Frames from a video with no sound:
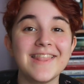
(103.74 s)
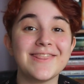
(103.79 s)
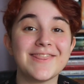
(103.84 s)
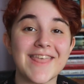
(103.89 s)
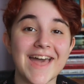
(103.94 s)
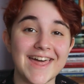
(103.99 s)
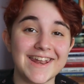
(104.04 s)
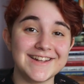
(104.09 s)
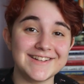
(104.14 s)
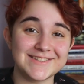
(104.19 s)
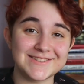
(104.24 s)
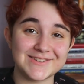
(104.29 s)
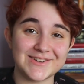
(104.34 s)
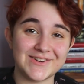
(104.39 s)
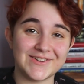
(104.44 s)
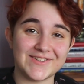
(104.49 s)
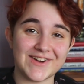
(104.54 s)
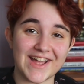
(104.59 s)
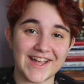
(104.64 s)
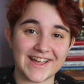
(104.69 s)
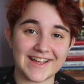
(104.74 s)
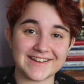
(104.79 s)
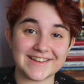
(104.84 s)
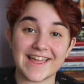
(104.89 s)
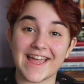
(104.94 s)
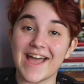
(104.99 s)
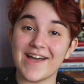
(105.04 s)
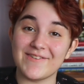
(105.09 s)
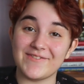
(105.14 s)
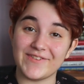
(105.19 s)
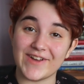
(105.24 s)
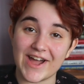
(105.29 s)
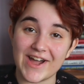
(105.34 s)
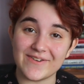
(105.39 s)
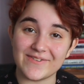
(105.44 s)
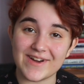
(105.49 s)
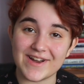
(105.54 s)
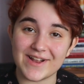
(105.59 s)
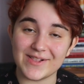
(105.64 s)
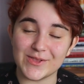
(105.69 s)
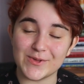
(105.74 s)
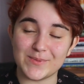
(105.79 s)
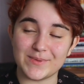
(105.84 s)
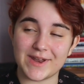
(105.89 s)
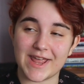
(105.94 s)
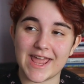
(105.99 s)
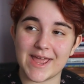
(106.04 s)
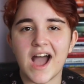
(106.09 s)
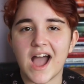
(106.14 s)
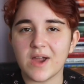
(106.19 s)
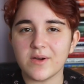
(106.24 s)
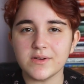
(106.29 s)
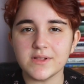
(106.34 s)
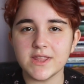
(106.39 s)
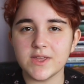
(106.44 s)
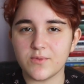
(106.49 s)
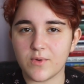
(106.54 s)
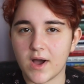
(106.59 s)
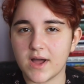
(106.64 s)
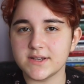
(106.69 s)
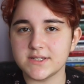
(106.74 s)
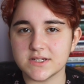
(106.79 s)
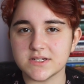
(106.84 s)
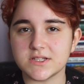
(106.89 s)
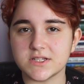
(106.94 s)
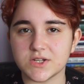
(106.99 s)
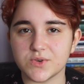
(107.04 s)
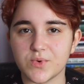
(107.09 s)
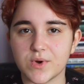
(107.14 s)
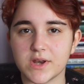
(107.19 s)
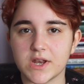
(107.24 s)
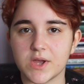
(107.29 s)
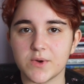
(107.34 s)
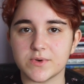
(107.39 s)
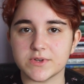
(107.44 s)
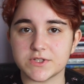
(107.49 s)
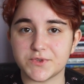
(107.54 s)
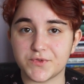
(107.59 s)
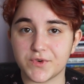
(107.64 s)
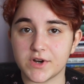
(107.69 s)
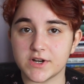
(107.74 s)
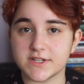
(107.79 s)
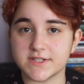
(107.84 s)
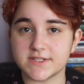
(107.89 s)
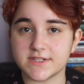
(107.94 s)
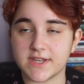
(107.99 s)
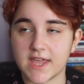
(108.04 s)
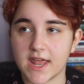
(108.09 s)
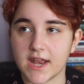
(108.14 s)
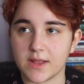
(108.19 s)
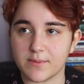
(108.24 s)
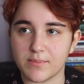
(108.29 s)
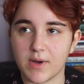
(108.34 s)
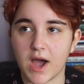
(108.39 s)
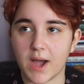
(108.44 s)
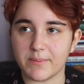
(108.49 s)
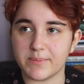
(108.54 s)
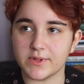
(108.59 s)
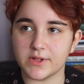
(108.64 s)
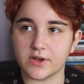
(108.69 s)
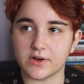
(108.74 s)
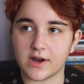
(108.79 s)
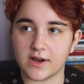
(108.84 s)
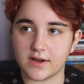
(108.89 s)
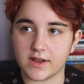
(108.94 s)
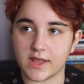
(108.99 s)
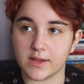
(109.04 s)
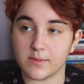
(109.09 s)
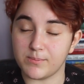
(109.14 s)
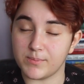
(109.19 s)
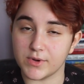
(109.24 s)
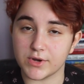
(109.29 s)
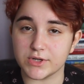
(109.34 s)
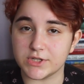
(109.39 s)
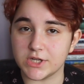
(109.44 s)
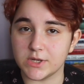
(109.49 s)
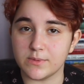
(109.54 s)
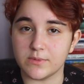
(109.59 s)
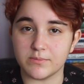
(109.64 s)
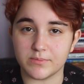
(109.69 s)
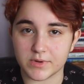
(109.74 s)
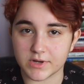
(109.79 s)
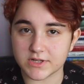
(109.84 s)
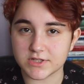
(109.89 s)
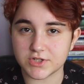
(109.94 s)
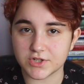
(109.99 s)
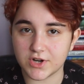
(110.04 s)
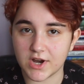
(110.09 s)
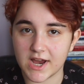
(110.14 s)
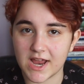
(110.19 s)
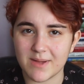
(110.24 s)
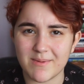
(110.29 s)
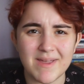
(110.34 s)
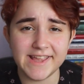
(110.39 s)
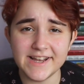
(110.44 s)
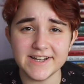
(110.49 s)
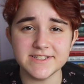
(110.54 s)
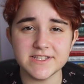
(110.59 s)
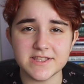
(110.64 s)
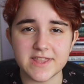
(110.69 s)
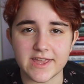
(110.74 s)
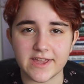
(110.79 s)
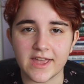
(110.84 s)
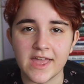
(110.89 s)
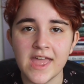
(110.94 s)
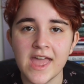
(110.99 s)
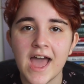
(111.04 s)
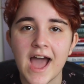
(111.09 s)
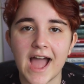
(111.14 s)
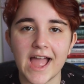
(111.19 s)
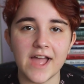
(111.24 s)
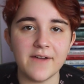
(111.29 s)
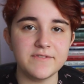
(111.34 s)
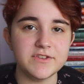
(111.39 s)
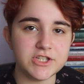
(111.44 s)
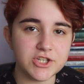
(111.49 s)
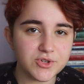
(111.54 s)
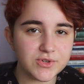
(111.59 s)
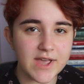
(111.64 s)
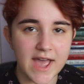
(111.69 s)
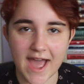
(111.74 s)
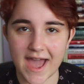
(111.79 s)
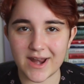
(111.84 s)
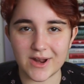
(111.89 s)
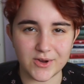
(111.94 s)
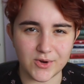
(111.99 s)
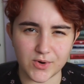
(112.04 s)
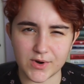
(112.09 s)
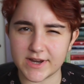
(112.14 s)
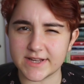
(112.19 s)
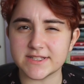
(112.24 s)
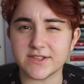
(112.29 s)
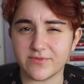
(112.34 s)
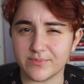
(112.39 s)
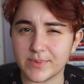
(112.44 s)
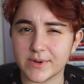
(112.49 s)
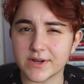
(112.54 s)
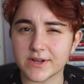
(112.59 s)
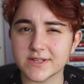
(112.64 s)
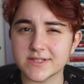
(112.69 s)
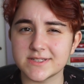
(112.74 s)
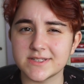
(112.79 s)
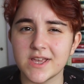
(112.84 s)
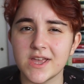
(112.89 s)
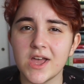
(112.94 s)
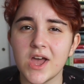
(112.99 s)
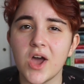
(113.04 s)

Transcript: That is correct. I have not read Illuminae. I really wanted to when it was first getting popular on like BookTube and Bookstagram. Here's the thing. I have two categories of books.